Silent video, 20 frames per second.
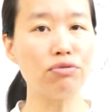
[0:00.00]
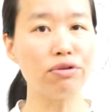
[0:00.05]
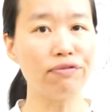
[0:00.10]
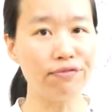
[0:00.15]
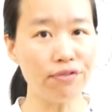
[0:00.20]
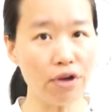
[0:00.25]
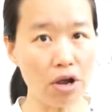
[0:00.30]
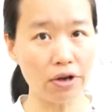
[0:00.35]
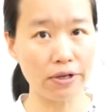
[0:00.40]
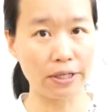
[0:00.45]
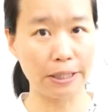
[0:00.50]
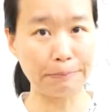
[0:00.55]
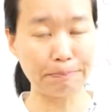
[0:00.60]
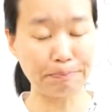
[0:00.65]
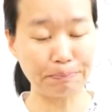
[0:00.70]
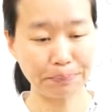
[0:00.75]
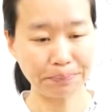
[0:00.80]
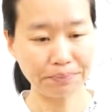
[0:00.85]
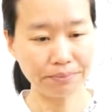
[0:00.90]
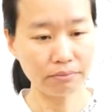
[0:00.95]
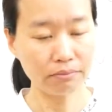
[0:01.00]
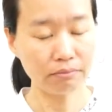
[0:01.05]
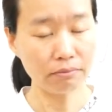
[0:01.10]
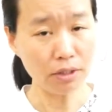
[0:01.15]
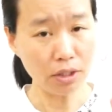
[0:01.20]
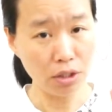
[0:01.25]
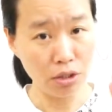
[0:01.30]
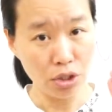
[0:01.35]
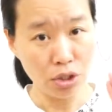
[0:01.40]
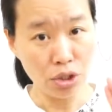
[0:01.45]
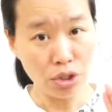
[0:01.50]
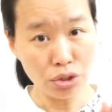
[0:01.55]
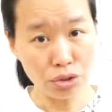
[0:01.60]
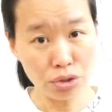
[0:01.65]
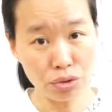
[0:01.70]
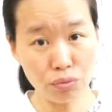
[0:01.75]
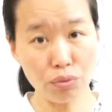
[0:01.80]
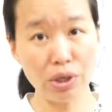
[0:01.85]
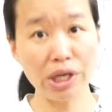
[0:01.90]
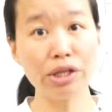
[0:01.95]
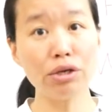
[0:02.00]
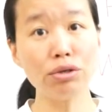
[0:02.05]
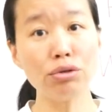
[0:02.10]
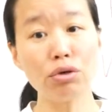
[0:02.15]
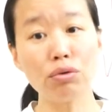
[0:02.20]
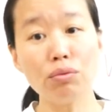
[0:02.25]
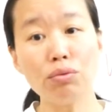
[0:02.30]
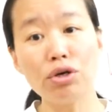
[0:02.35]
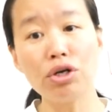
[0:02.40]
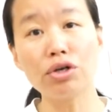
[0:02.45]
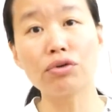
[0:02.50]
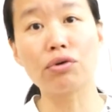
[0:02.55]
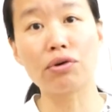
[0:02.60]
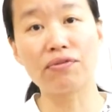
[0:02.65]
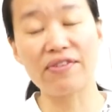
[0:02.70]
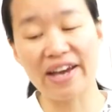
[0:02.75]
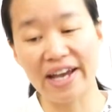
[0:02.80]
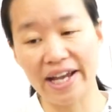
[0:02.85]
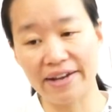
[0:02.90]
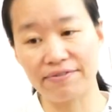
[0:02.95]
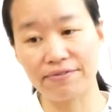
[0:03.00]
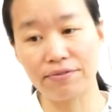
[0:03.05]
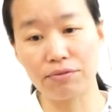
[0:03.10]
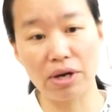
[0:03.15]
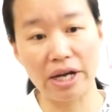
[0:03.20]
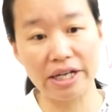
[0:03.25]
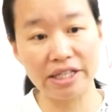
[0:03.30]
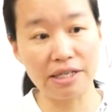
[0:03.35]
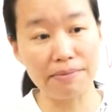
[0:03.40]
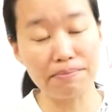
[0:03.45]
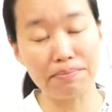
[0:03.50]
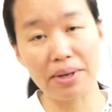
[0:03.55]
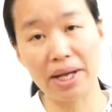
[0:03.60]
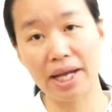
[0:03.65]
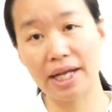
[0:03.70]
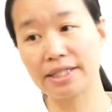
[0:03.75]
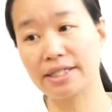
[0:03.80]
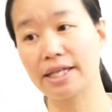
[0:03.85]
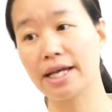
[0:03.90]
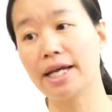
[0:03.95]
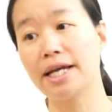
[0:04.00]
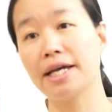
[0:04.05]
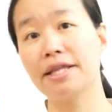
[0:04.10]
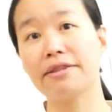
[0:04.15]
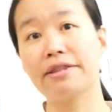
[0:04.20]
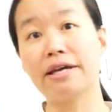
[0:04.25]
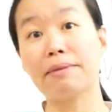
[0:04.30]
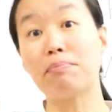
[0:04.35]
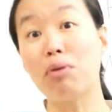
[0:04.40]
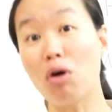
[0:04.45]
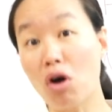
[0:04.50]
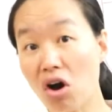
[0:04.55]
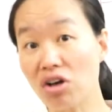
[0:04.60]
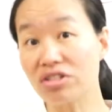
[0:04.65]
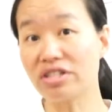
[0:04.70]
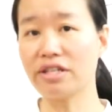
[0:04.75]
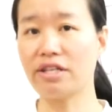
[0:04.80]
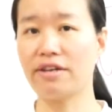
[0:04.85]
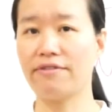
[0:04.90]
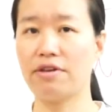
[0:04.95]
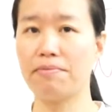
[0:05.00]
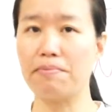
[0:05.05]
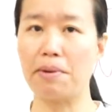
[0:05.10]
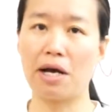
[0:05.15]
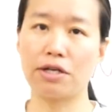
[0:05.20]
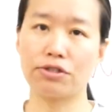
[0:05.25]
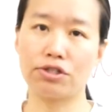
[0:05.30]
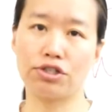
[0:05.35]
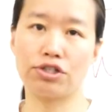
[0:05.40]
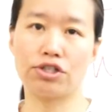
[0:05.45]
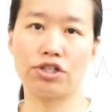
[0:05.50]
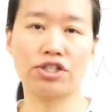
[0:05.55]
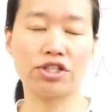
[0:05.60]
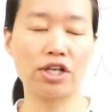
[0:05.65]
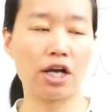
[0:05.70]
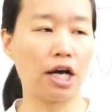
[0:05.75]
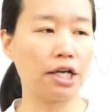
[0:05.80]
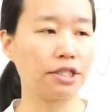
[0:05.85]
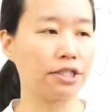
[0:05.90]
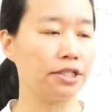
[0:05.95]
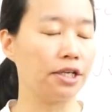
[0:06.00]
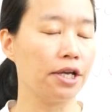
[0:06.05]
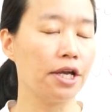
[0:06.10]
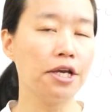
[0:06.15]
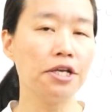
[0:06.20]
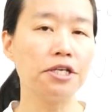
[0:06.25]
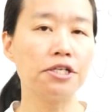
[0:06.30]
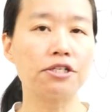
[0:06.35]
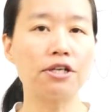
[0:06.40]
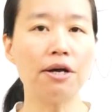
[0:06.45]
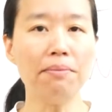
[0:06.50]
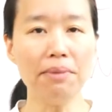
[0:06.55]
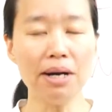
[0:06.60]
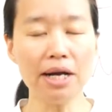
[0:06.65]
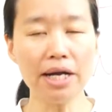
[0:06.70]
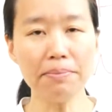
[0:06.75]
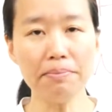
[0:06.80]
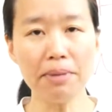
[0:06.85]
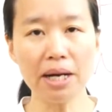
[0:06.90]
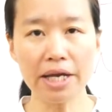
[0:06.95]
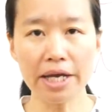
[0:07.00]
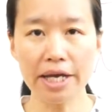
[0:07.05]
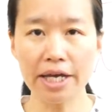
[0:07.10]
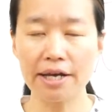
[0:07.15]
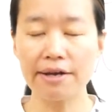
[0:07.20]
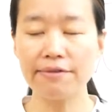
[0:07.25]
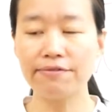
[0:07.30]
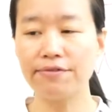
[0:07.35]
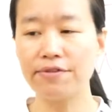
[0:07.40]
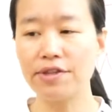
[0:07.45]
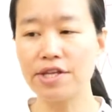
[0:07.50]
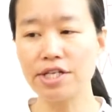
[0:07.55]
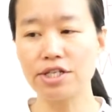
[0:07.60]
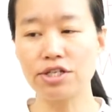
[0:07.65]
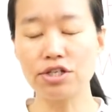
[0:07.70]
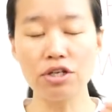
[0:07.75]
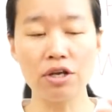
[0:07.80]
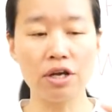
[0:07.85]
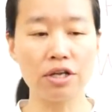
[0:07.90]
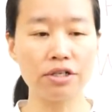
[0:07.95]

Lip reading: referring to whether your work will have wider impact, that positive impact to society. Someone might have this,